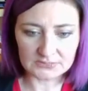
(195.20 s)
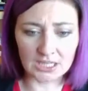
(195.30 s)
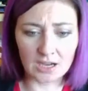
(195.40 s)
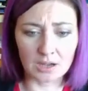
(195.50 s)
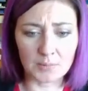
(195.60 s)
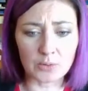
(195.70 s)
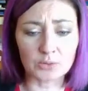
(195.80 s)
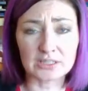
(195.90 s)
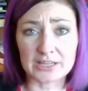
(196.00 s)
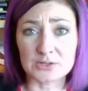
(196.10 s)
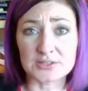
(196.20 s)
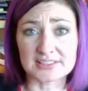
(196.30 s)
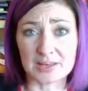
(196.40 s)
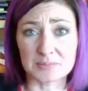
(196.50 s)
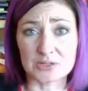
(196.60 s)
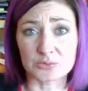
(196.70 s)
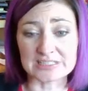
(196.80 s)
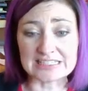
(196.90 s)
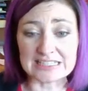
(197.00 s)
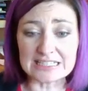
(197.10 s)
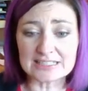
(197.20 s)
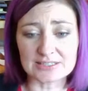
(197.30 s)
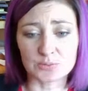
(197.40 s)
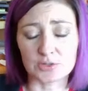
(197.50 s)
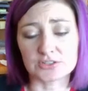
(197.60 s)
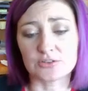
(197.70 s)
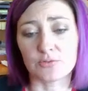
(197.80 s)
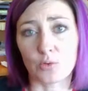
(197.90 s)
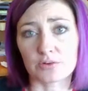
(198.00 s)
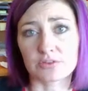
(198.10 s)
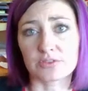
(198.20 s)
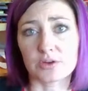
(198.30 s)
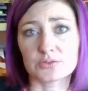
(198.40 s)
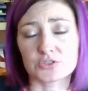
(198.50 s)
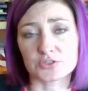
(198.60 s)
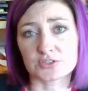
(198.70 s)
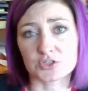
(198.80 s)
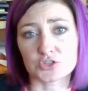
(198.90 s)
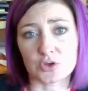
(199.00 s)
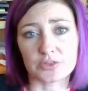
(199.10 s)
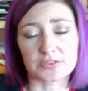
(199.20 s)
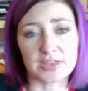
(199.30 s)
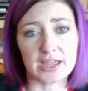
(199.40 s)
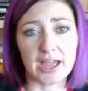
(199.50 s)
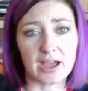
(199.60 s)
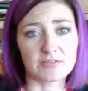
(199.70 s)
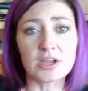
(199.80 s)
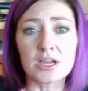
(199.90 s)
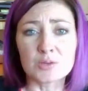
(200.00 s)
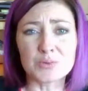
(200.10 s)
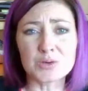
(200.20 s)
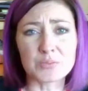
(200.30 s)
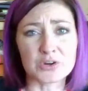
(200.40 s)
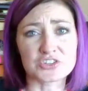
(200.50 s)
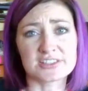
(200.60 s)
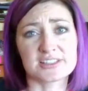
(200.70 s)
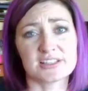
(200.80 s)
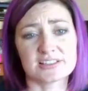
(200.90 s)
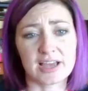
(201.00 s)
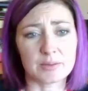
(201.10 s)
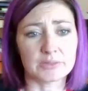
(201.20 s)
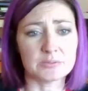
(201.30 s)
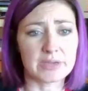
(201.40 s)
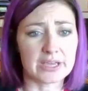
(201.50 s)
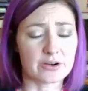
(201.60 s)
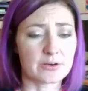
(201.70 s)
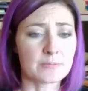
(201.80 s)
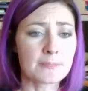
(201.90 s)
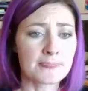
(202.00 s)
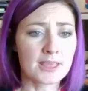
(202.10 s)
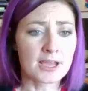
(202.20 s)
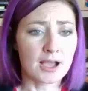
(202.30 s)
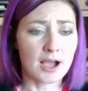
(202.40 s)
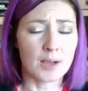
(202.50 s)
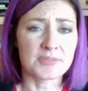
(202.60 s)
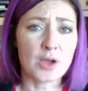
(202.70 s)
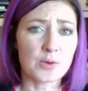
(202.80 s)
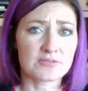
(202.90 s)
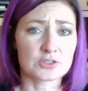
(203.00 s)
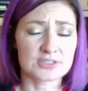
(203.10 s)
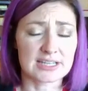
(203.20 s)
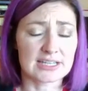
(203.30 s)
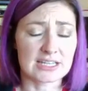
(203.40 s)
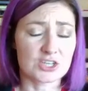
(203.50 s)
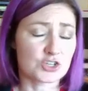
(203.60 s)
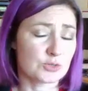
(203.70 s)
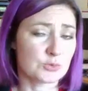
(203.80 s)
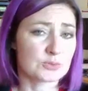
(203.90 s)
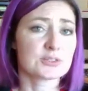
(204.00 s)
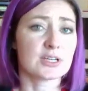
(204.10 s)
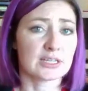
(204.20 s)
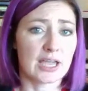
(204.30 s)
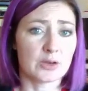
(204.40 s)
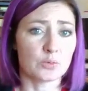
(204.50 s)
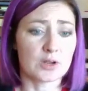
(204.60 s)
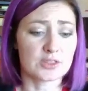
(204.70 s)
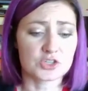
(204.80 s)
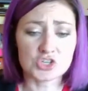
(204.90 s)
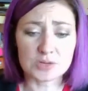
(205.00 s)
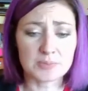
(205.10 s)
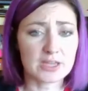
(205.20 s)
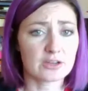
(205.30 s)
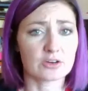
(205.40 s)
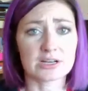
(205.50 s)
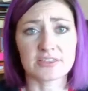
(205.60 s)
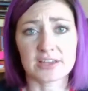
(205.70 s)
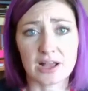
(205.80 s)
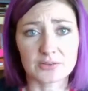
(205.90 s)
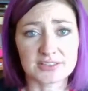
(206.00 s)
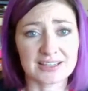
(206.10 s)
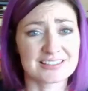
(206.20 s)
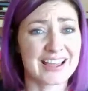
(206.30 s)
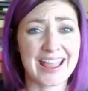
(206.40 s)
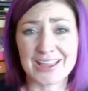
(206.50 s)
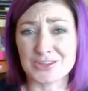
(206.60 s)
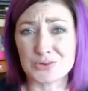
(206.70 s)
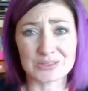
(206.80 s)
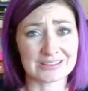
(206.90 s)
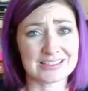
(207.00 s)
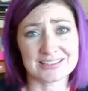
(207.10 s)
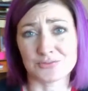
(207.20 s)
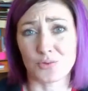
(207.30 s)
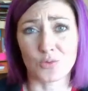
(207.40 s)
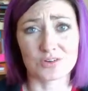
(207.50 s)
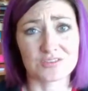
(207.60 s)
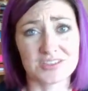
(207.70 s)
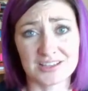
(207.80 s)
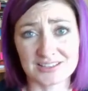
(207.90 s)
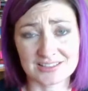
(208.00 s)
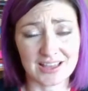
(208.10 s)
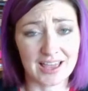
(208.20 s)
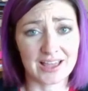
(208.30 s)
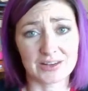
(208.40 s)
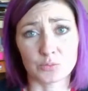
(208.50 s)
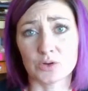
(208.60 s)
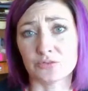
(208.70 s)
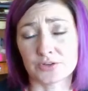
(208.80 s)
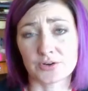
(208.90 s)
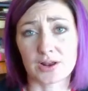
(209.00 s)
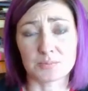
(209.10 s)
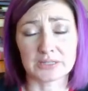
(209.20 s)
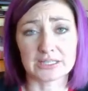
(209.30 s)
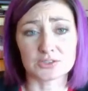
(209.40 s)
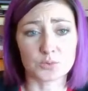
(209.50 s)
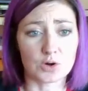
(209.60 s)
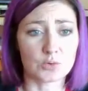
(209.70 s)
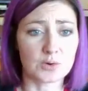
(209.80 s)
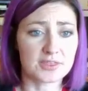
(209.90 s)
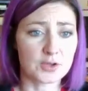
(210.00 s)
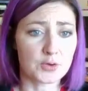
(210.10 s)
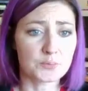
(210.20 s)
I would like you to send me a receipt once you've ordered those, just to show that they have been purchased in a timely manner. That way, if there's any issues, again, with shipping or anything else, I can say, hey, you at least have ordered this, and we'll figure out a plan to work with you.